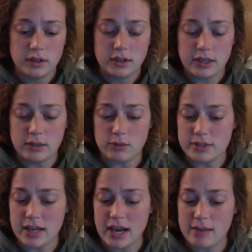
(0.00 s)
equals
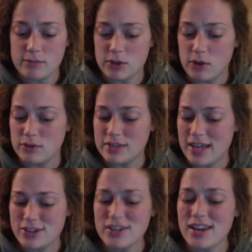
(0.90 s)
time zones.
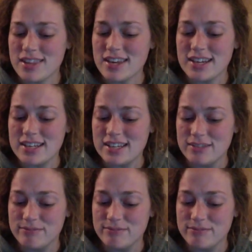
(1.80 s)
Actually, I think I did.